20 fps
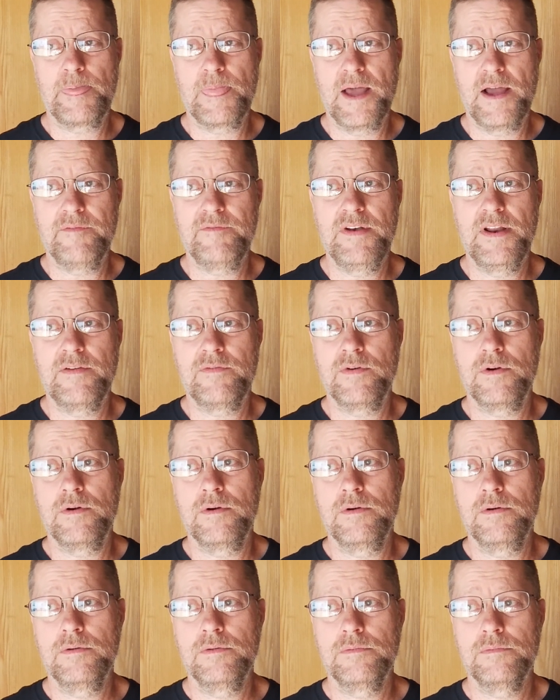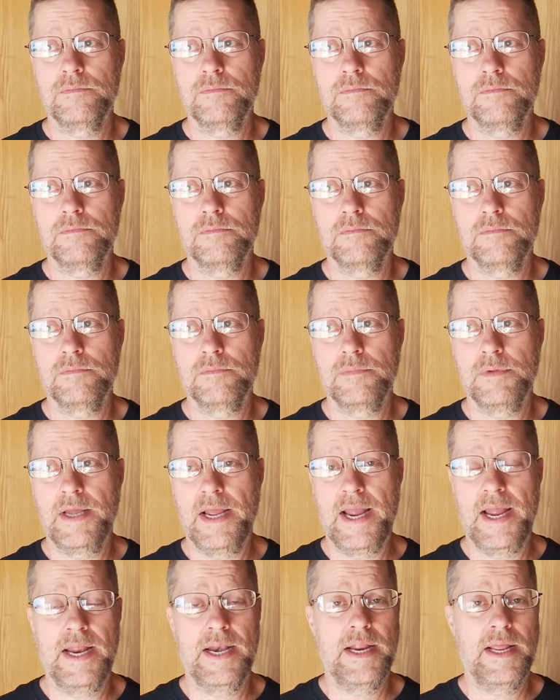I've never
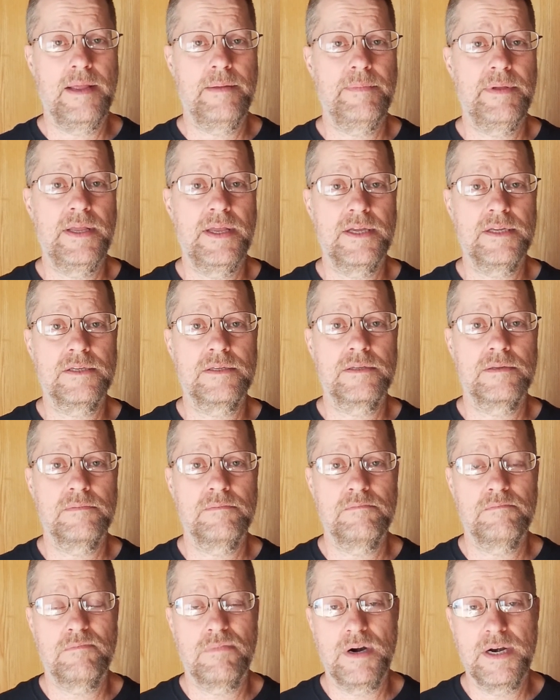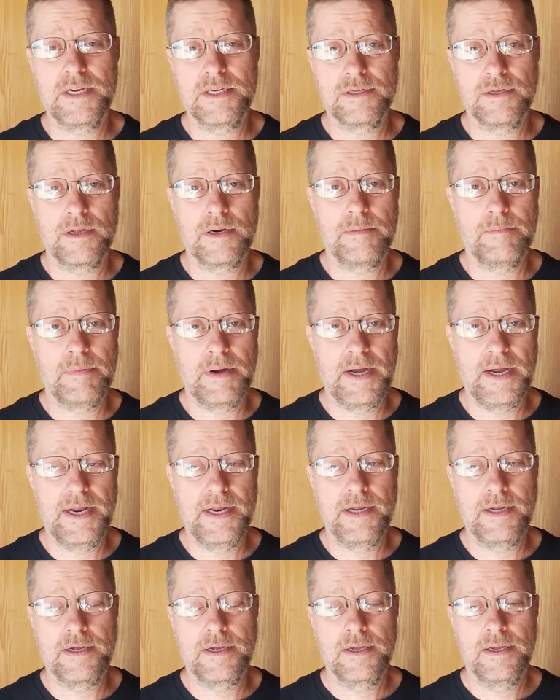had ABS brakes on a
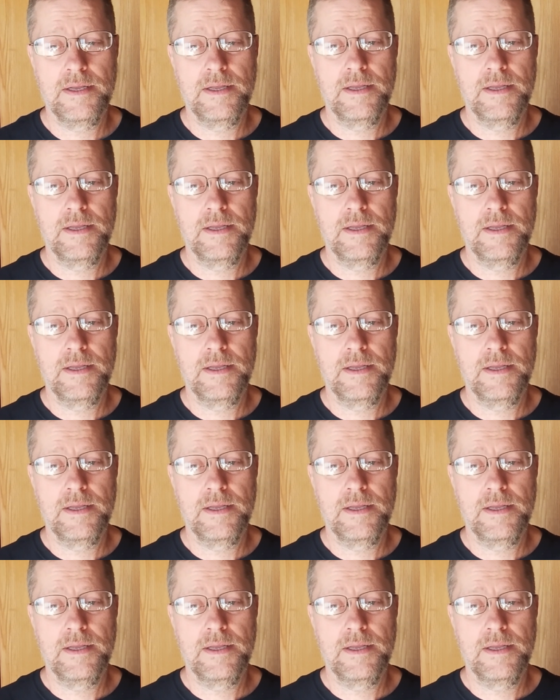bike.